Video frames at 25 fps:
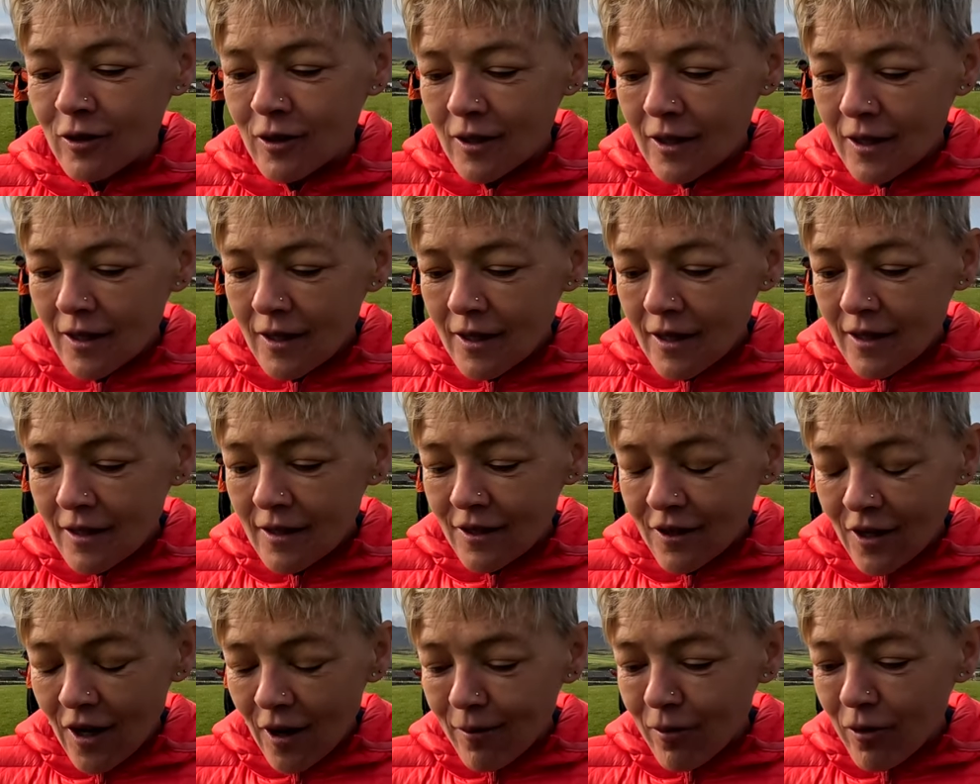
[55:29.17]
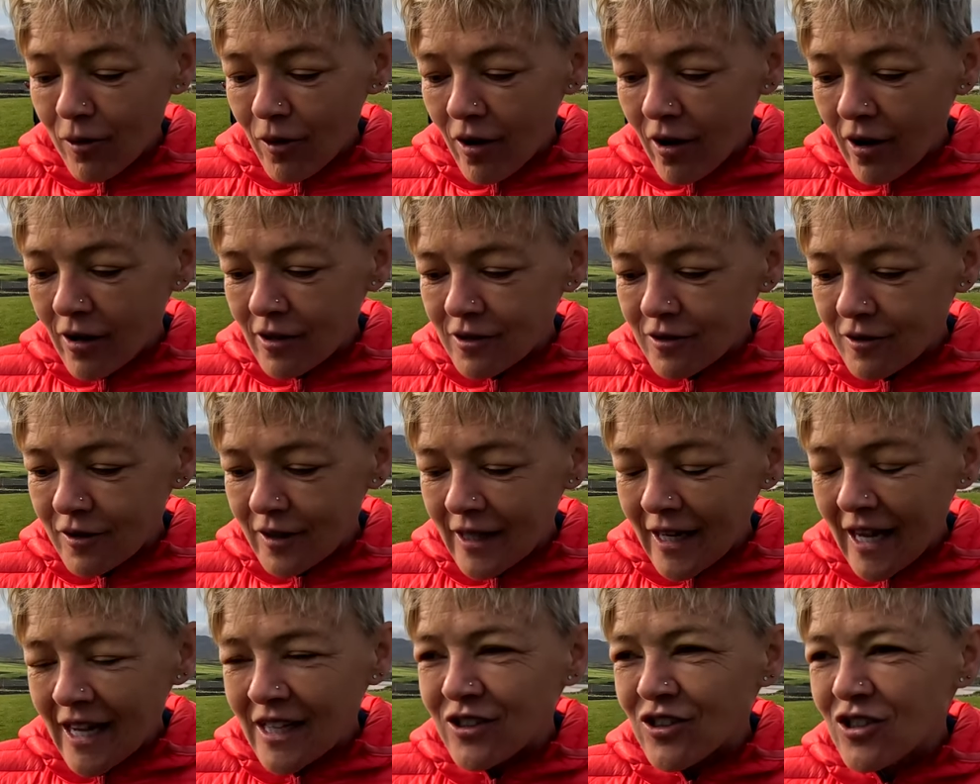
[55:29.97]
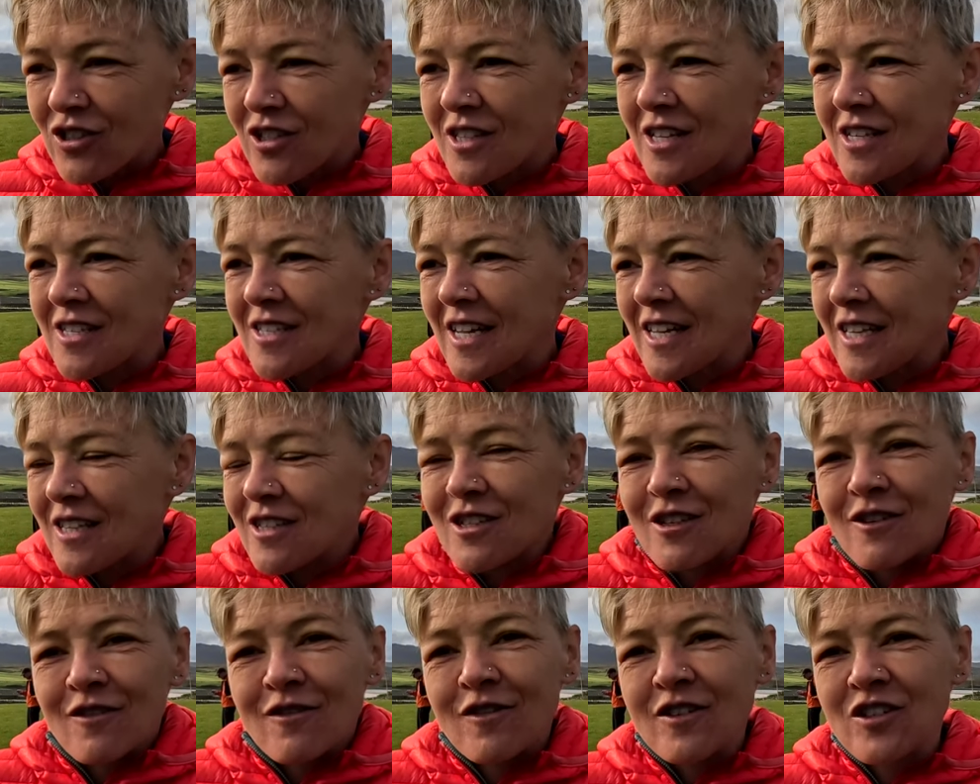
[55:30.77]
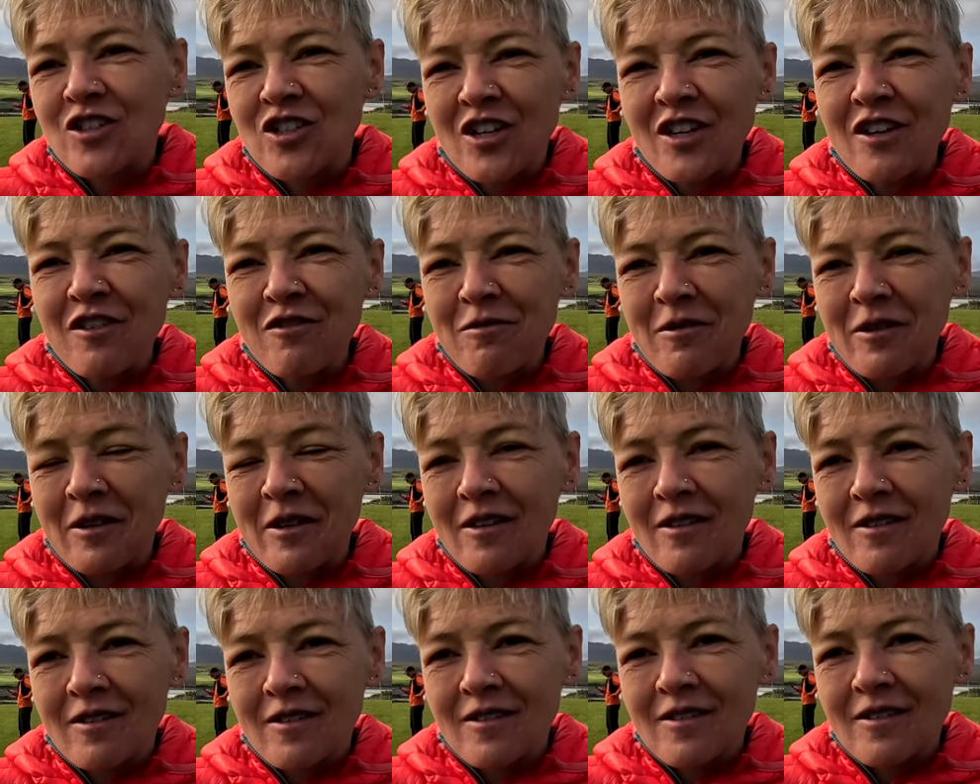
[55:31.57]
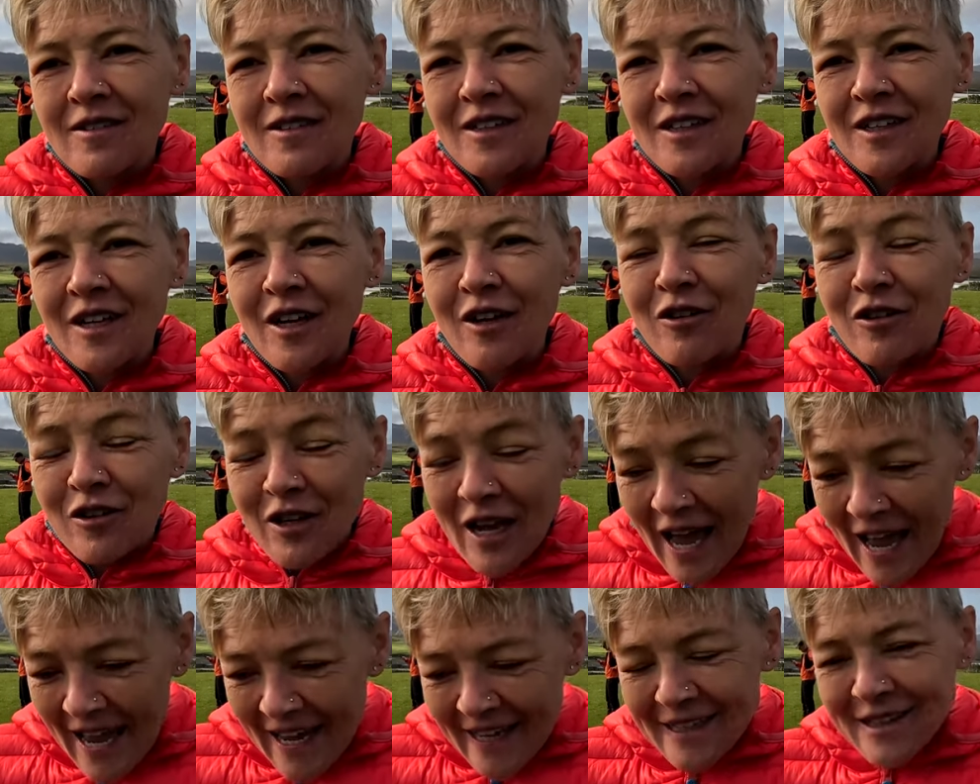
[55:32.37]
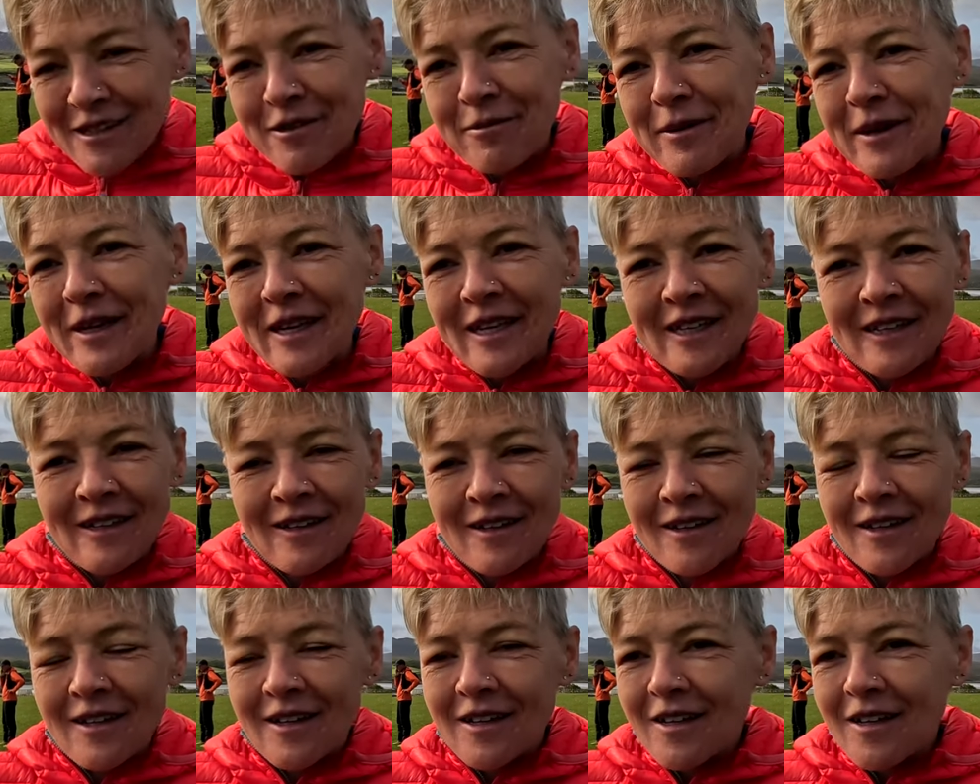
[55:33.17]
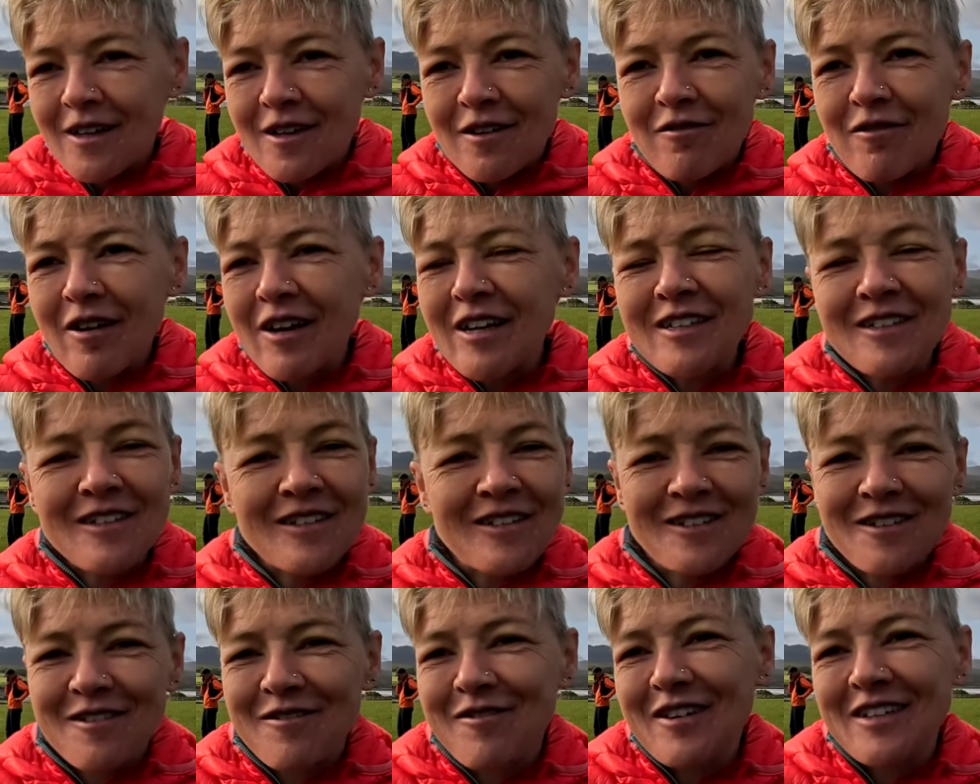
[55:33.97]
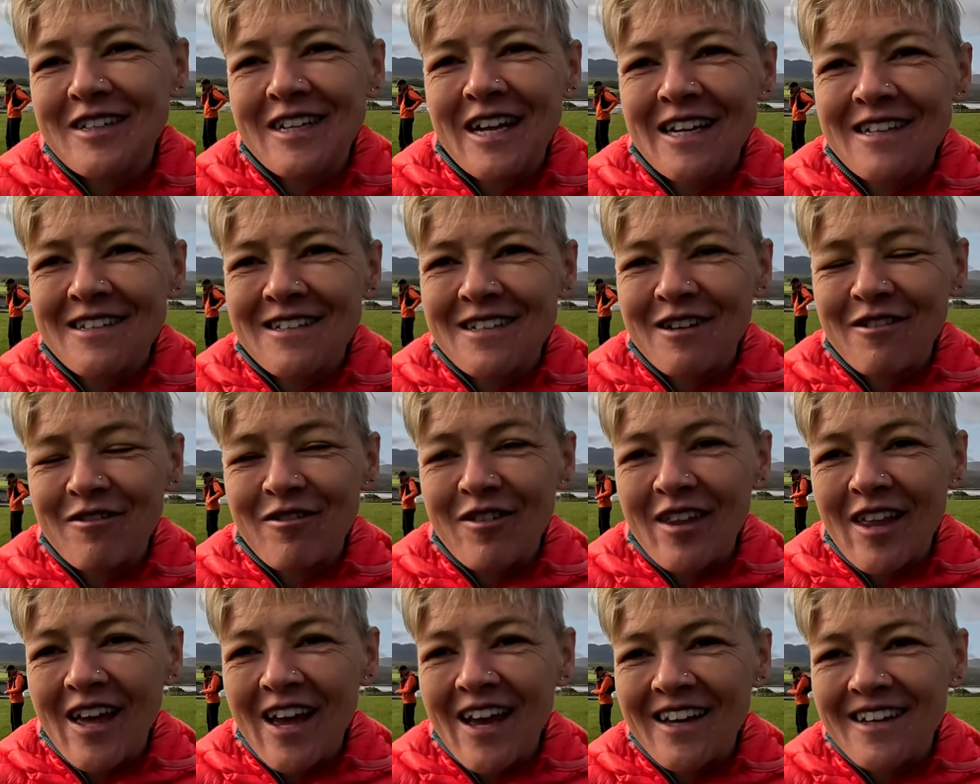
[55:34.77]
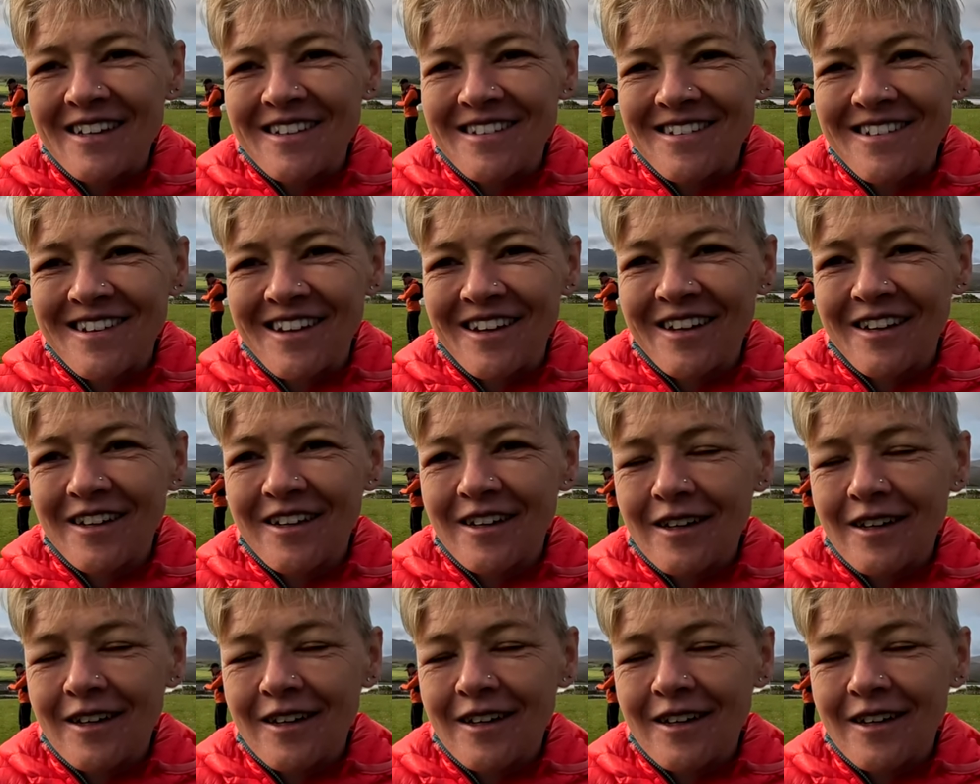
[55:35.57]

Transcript: The camaraderie and just the sense of achievement, you know, A to B races are fantastic for that. So.